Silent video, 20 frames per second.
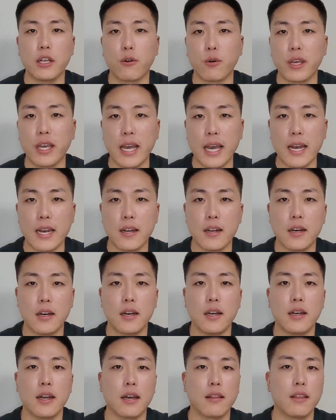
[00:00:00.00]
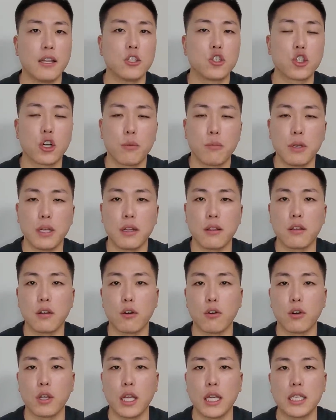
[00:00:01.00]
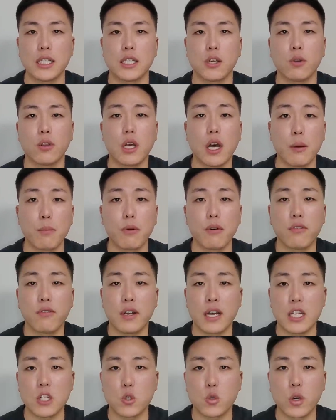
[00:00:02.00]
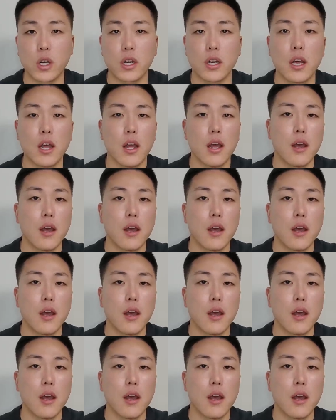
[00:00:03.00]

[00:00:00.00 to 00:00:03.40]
you know, Canada and I think Germany and Turkey, sell topical finasteride.